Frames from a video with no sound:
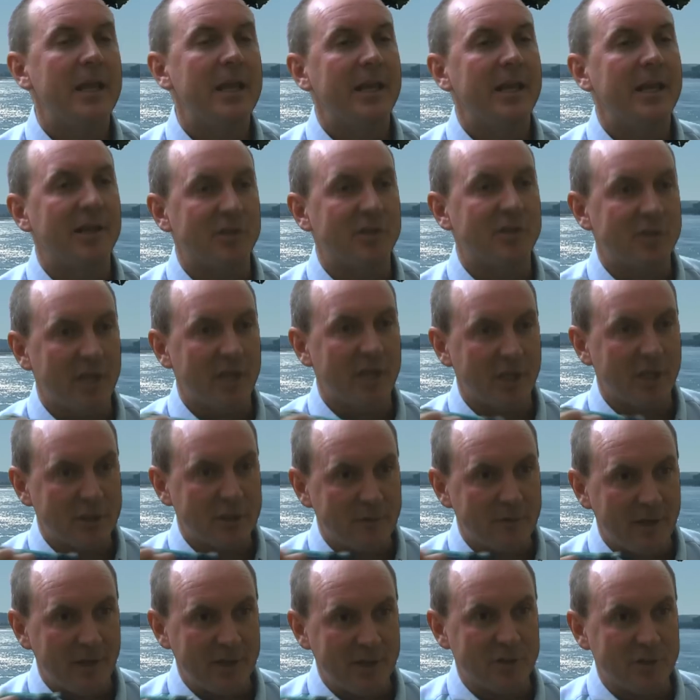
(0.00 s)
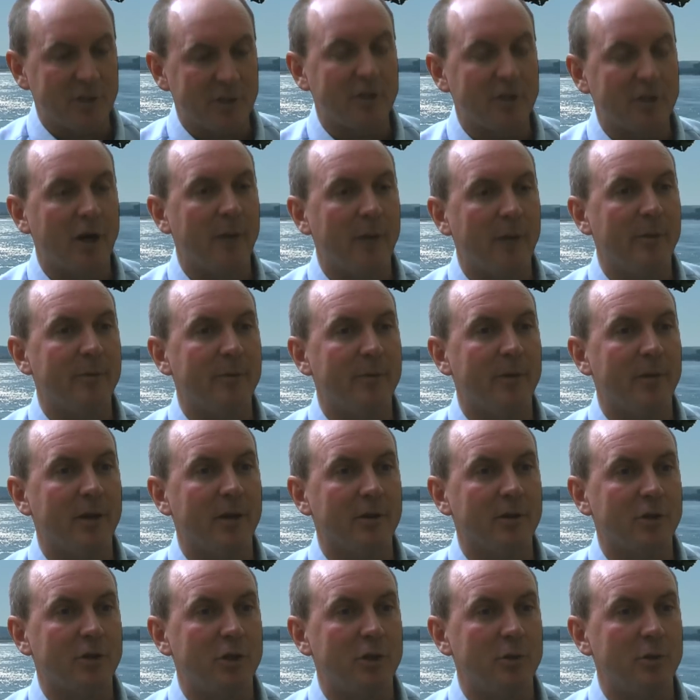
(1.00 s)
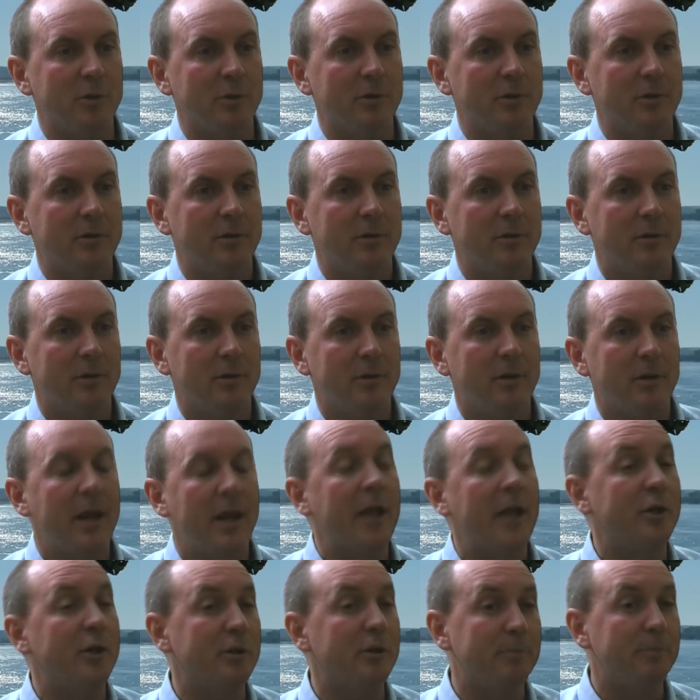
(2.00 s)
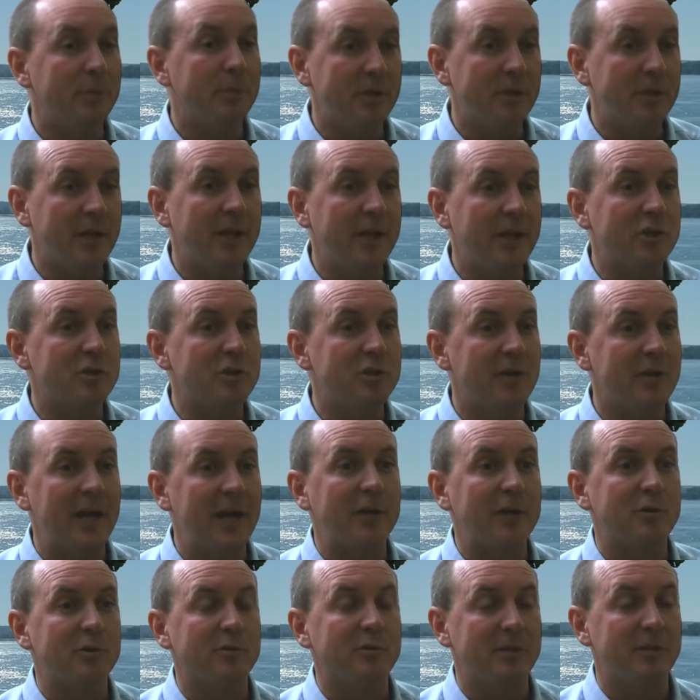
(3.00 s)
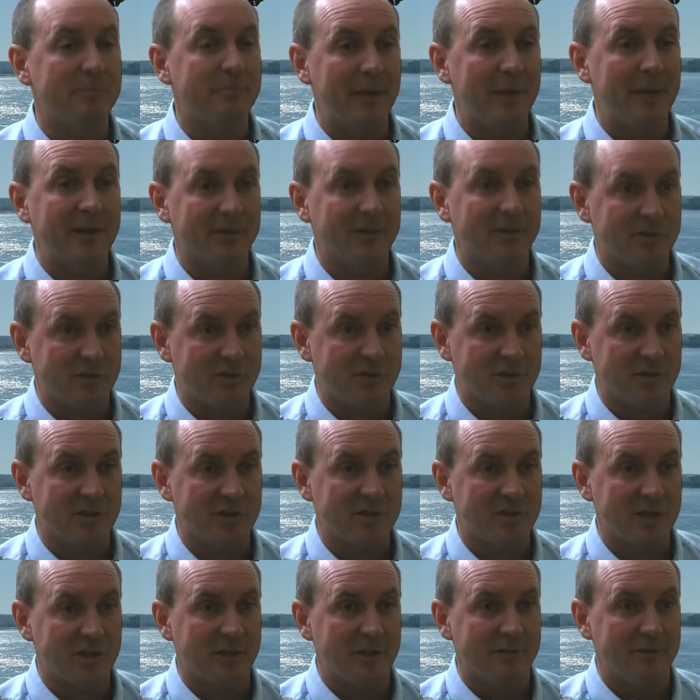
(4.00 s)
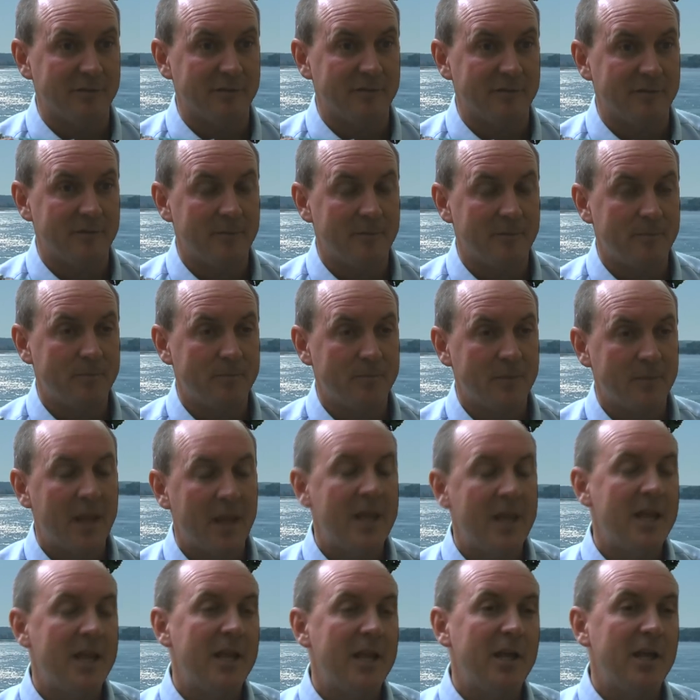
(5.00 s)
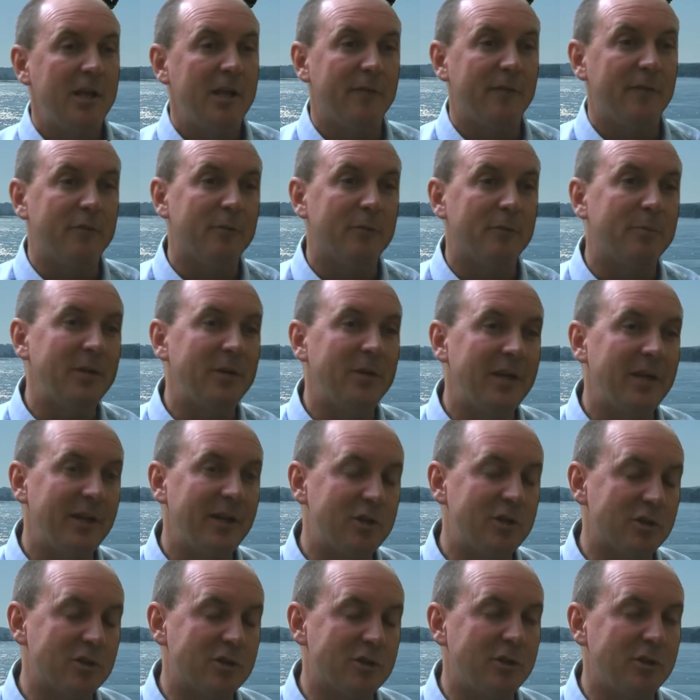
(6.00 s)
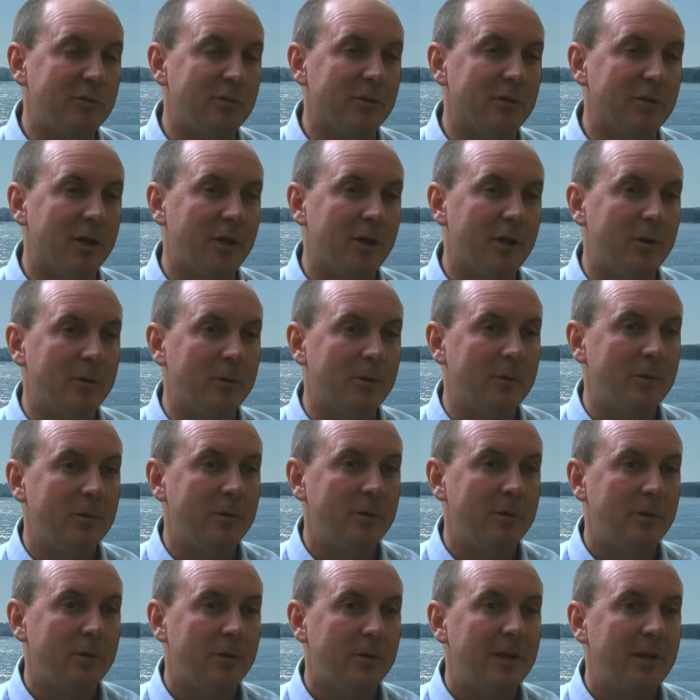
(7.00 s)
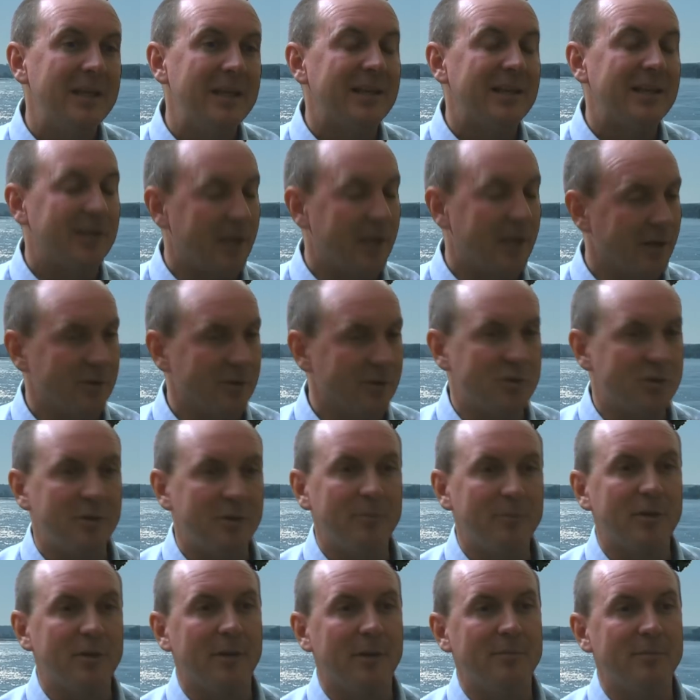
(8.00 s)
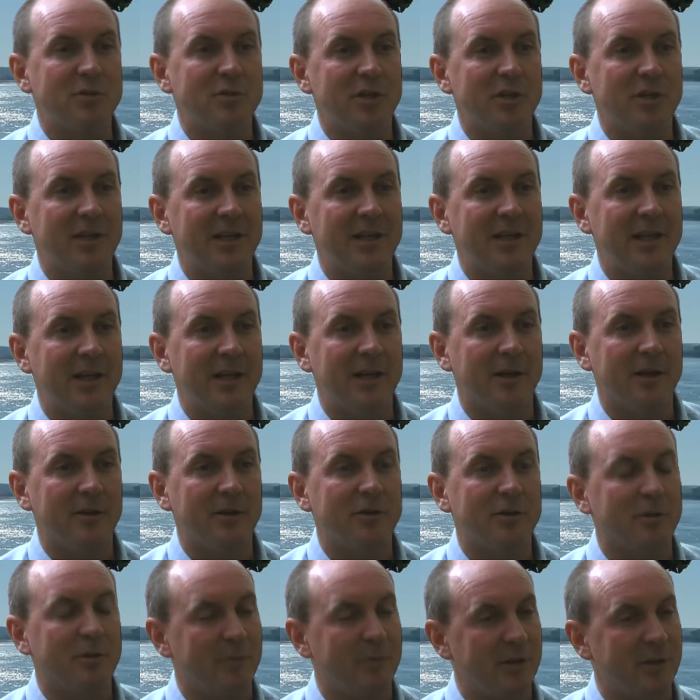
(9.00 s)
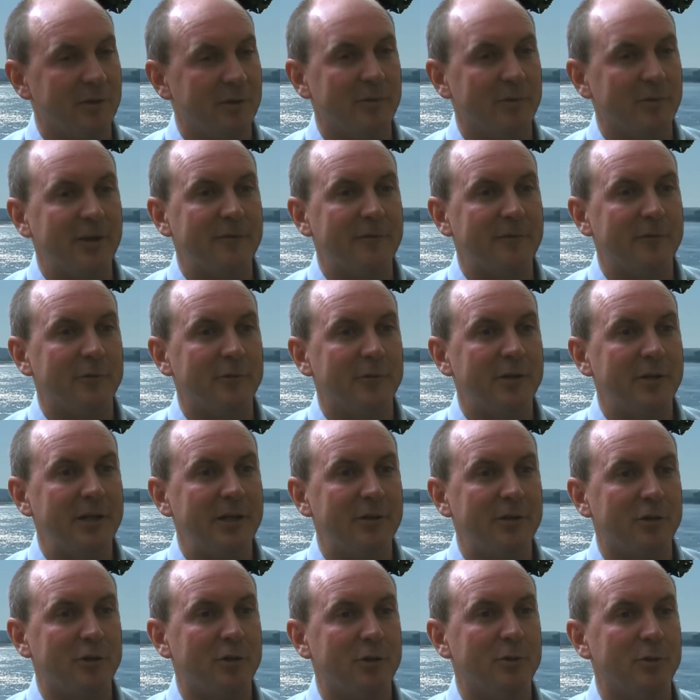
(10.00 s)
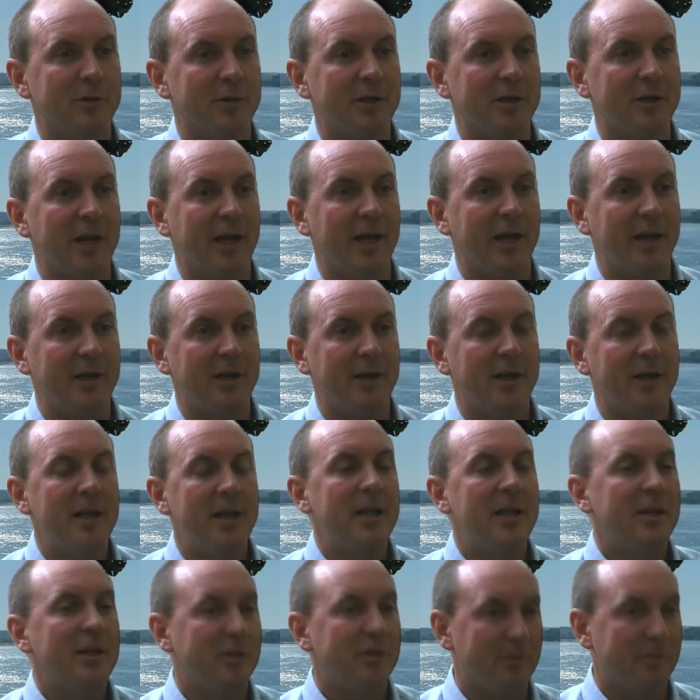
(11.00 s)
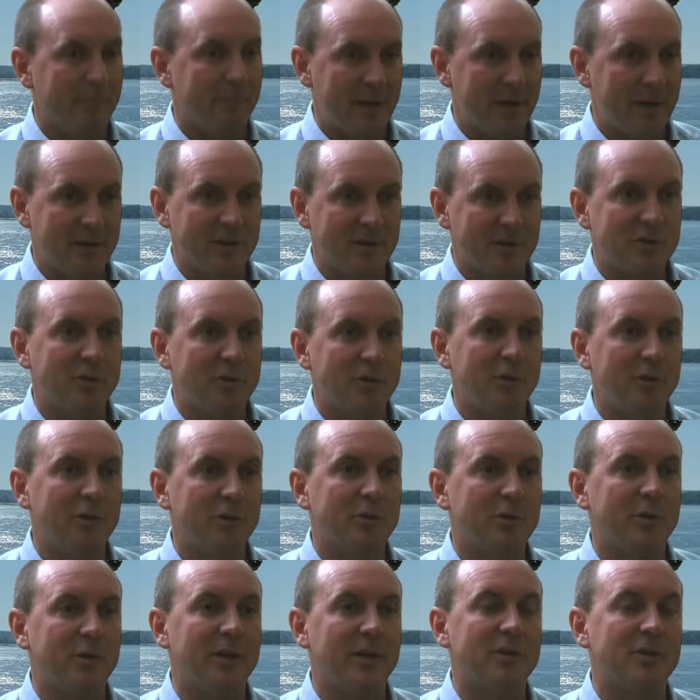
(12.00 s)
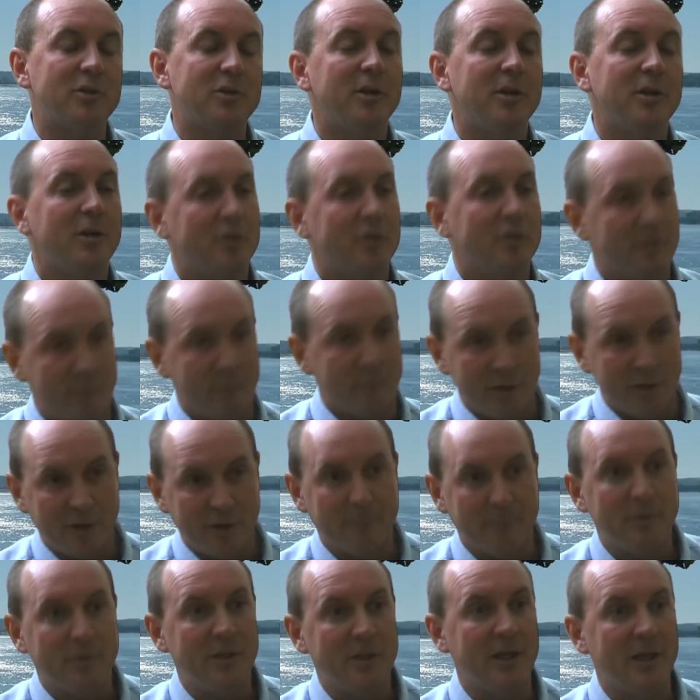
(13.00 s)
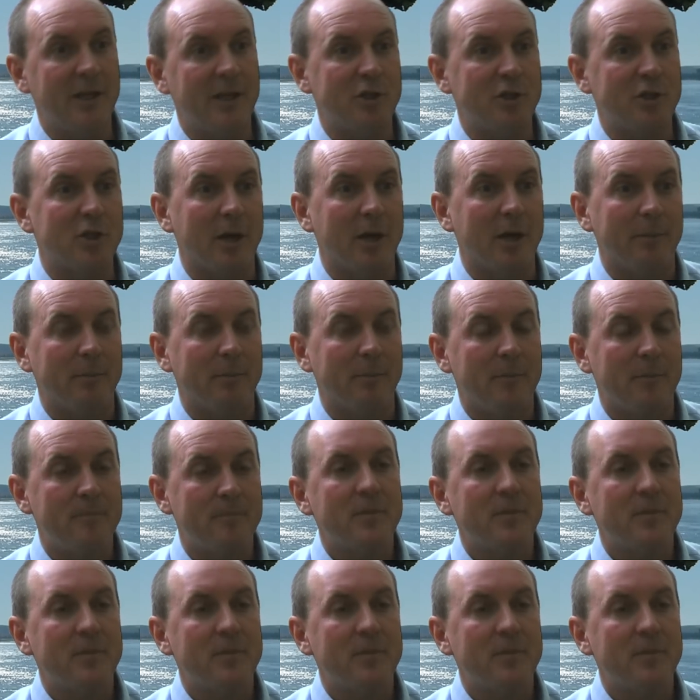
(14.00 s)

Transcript: it satisfies the carbonate molecule and your pH naturally balances itself. If your pH is too low, calcium comes in again to be the referee and the tour guide to balance the nutrients to bring your pH up.